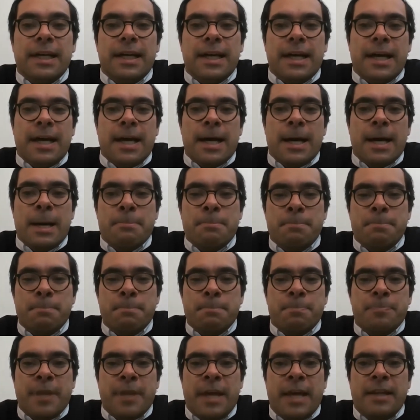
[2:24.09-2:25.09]

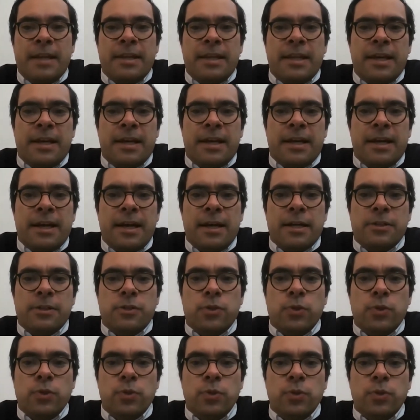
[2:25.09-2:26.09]
Um, and then I
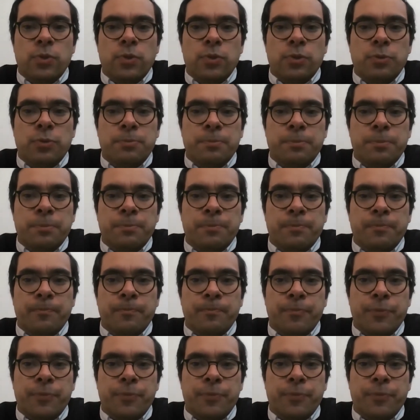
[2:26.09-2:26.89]
had to,